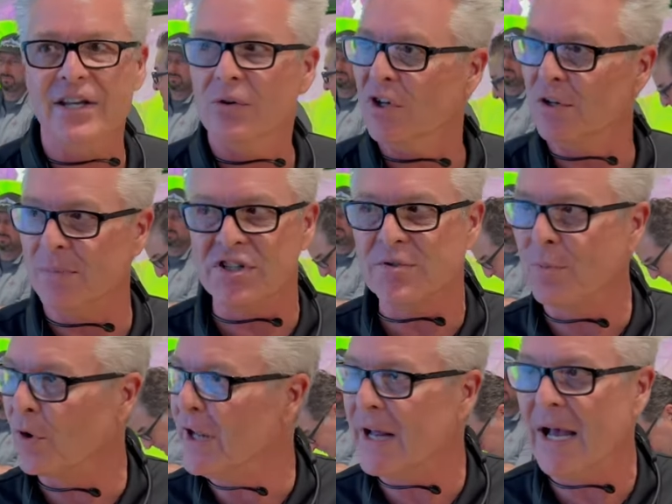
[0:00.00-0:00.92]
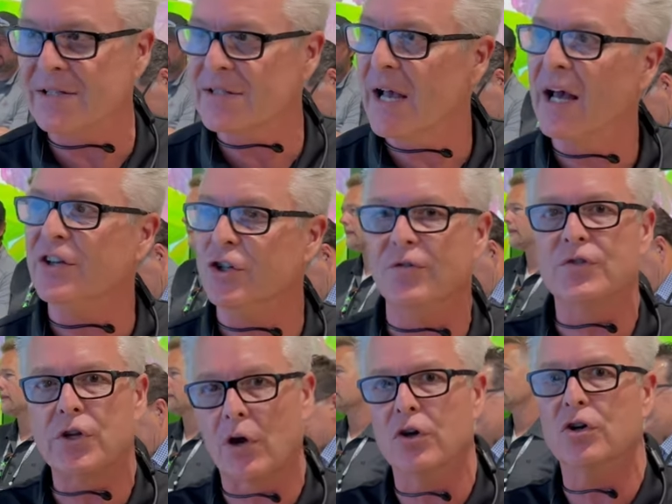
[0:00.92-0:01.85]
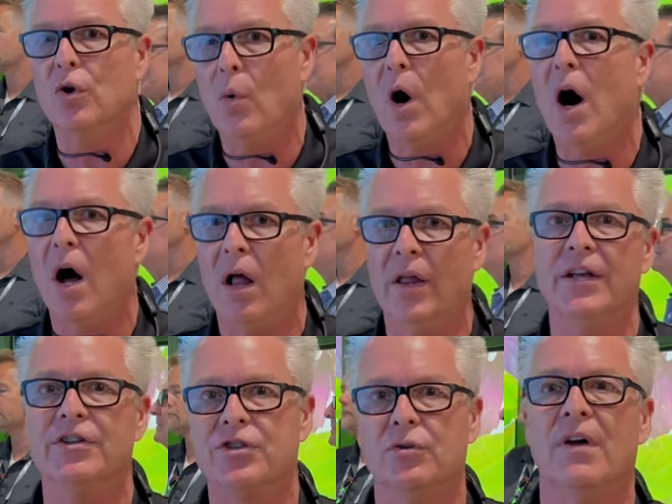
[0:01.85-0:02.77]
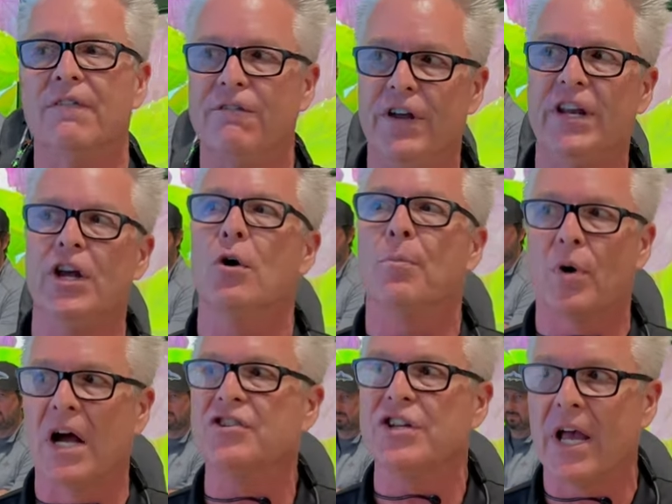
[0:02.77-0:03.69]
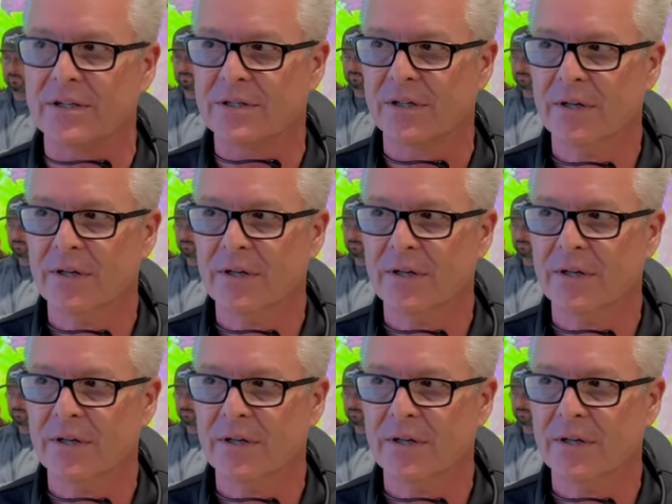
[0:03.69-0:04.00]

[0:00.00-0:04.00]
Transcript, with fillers: Do you want to be spring outside? You've turned a wall into a video project.